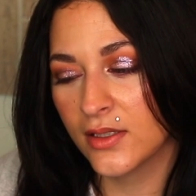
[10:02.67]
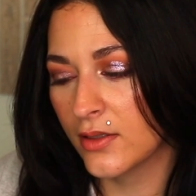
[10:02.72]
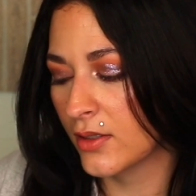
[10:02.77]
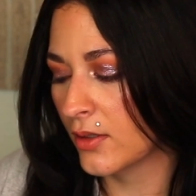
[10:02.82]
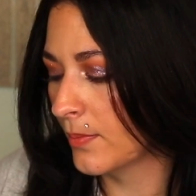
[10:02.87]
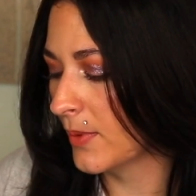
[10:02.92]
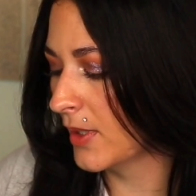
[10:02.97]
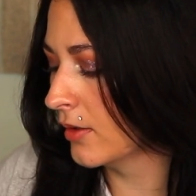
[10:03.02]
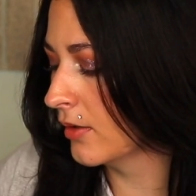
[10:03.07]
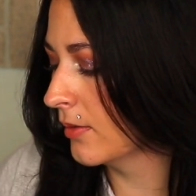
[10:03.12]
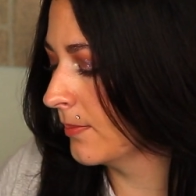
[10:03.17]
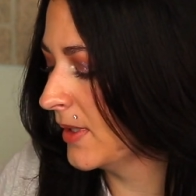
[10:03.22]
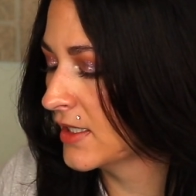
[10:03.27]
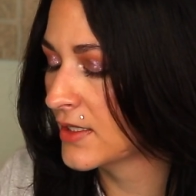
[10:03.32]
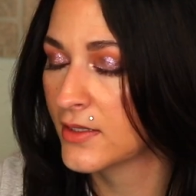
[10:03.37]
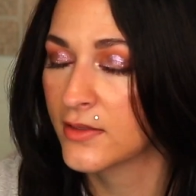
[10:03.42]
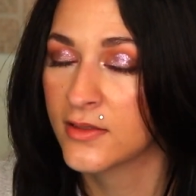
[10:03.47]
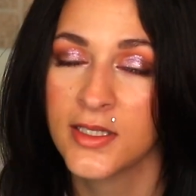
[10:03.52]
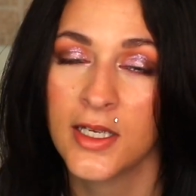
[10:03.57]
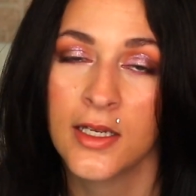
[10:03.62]
little bit on the
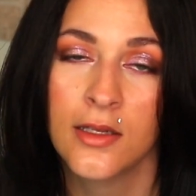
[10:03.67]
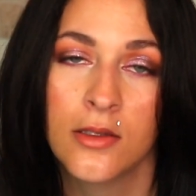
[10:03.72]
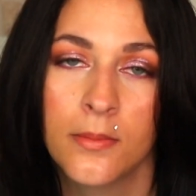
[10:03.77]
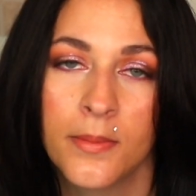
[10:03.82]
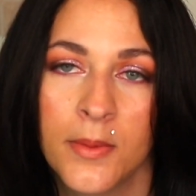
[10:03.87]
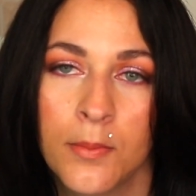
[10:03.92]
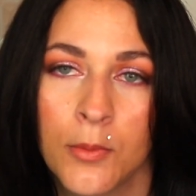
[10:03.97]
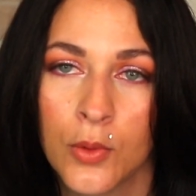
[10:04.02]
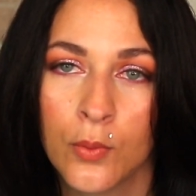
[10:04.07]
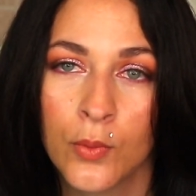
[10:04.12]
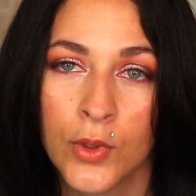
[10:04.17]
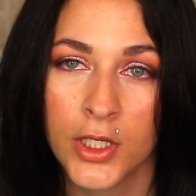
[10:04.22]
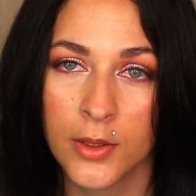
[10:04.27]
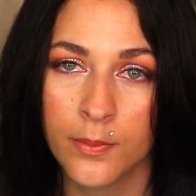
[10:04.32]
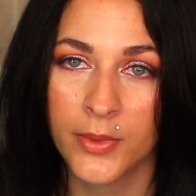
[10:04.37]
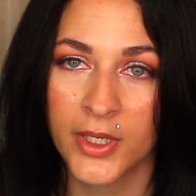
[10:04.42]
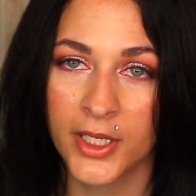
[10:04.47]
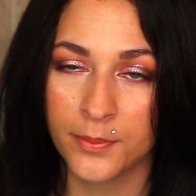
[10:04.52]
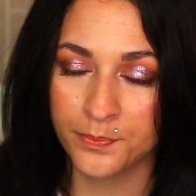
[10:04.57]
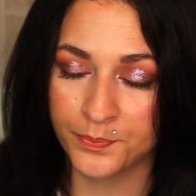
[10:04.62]
masculine side, a little bit more woody,
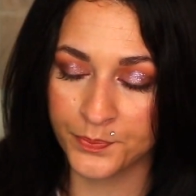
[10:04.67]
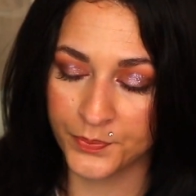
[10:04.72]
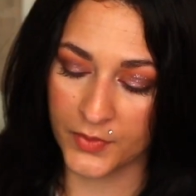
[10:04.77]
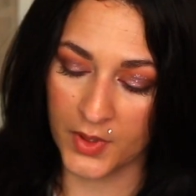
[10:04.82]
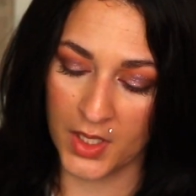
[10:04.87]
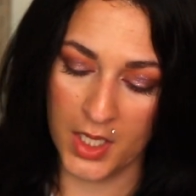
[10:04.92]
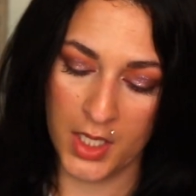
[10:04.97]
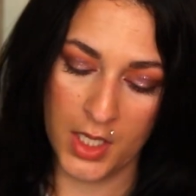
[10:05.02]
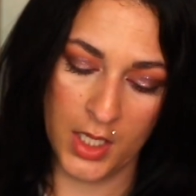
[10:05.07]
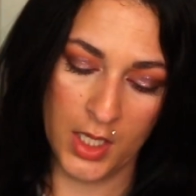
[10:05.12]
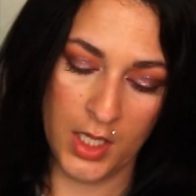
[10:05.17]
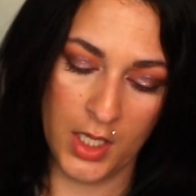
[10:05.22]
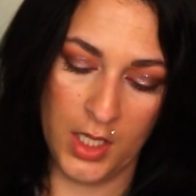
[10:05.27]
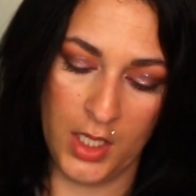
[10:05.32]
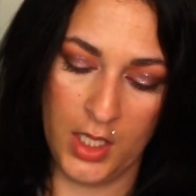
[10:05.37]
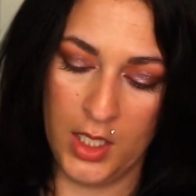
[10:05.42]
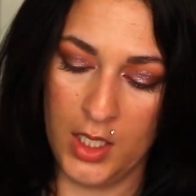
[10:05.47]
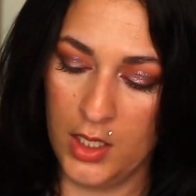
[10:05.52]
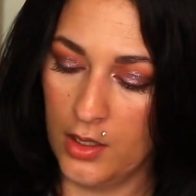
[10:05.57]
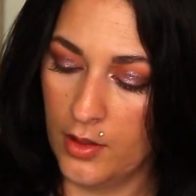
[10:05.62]
but
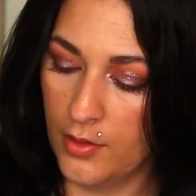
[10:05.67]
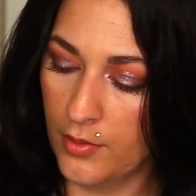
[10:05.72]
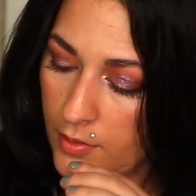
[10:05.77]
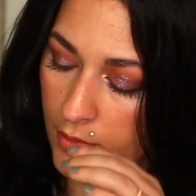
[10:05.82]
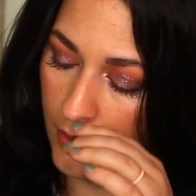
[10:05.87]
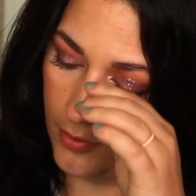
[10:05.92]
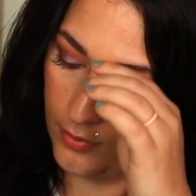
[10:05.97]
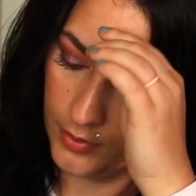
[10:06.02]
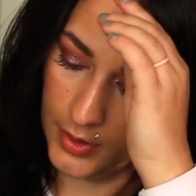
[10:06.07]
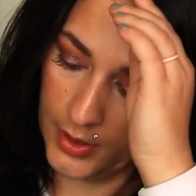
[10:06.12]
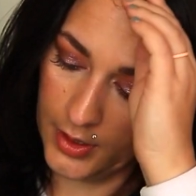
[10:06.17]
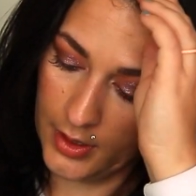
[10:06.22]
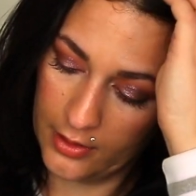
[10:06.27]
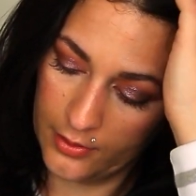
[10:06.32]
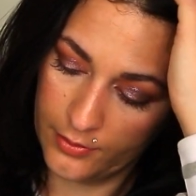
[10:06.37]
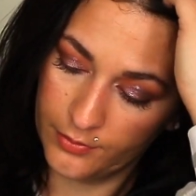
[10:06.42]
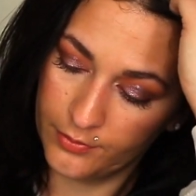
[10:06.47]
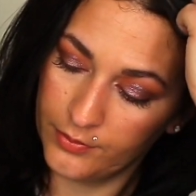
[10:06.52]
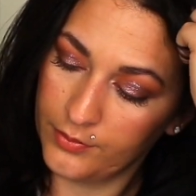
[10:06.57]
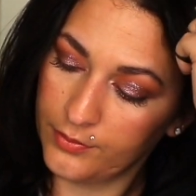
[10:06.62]
yeah,
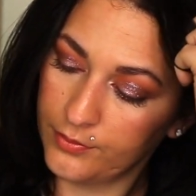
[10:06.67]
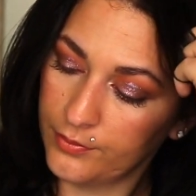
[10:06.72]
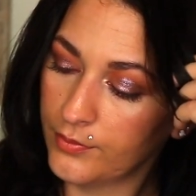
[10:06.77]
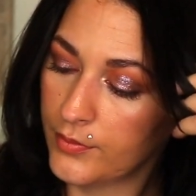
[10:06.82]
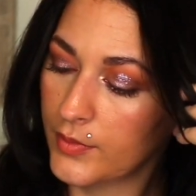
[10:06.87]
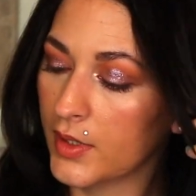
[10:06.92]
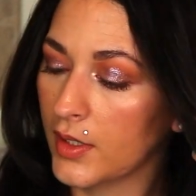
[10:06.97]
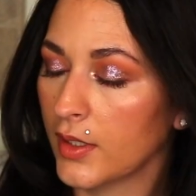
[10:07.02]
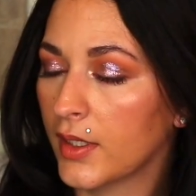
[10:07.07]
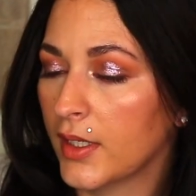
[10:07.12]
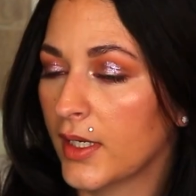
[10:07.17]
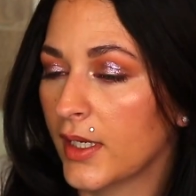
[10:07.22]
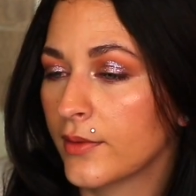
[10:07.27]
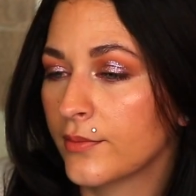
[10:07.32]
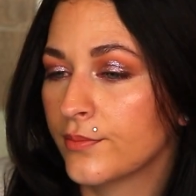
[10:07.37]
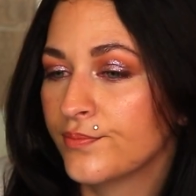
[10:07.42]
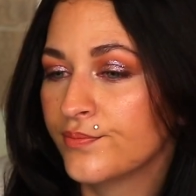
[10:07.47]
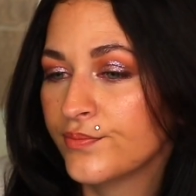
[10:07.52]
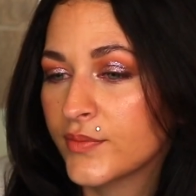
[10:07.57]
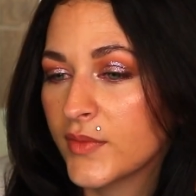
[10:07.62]

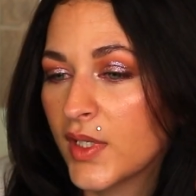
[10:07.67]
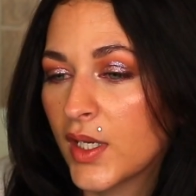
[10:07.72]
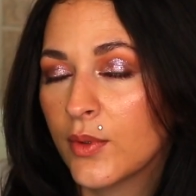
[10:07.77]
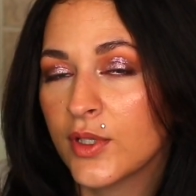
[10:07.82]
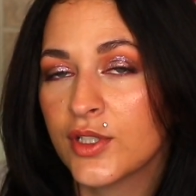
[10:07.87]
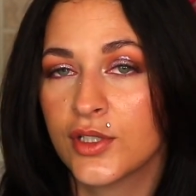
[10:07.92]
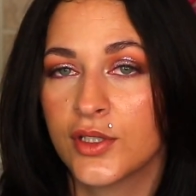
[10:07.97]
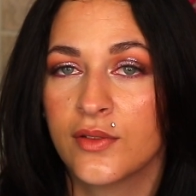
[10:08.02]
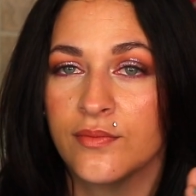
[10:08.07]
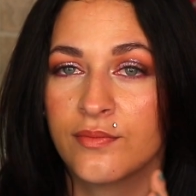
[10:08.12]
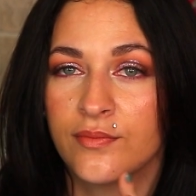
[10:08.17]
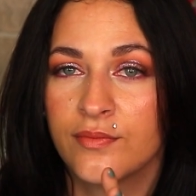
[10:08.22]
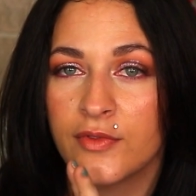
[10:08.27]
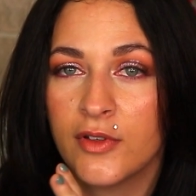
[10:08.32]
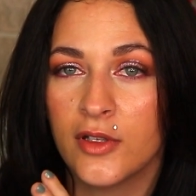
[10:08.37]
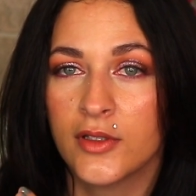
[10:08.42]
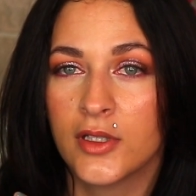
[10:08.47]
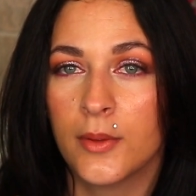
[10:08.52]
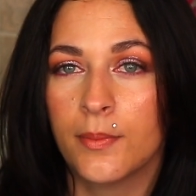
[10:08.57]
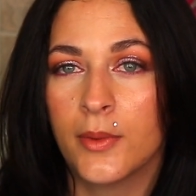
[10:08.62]
again, I wish it
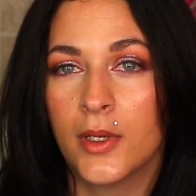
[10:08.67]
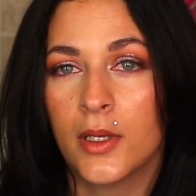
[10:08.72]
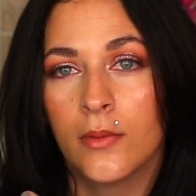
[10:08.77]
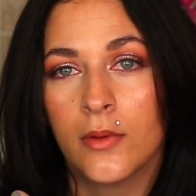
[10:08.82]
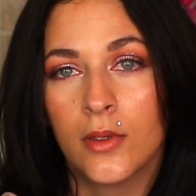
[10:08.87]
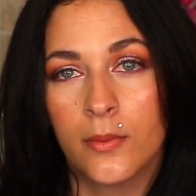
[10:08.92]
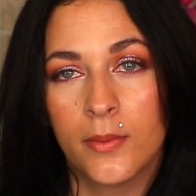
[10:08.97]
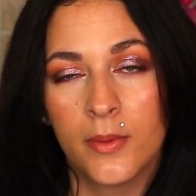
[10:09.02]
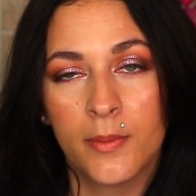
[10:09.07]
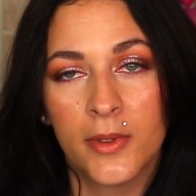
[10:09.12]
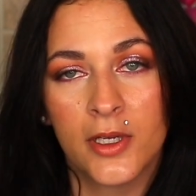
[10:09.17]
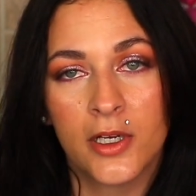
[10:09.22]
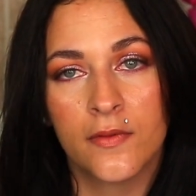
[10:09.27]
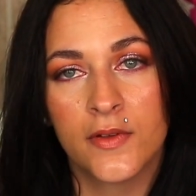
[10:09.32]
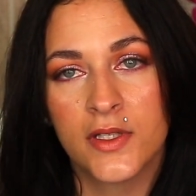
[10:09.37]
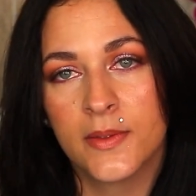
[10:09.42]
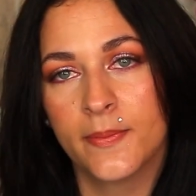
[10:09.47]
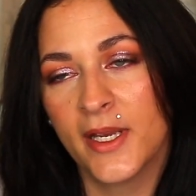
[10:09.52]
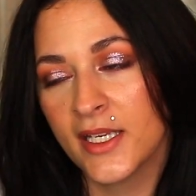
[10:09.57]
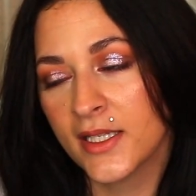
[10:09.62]
filled up a little bit bigger of a
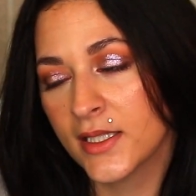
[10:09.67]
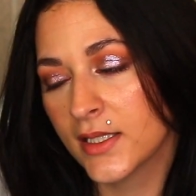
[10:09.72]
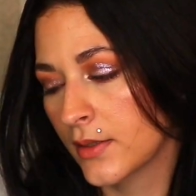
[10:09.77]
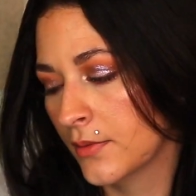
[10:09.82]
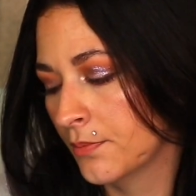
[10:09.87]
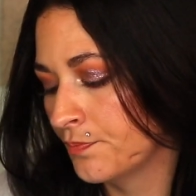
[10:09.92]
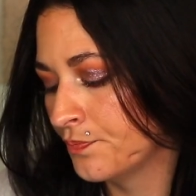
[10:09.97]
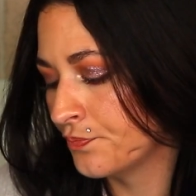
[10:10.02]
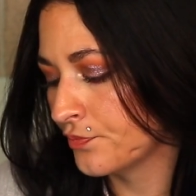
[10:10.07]
space.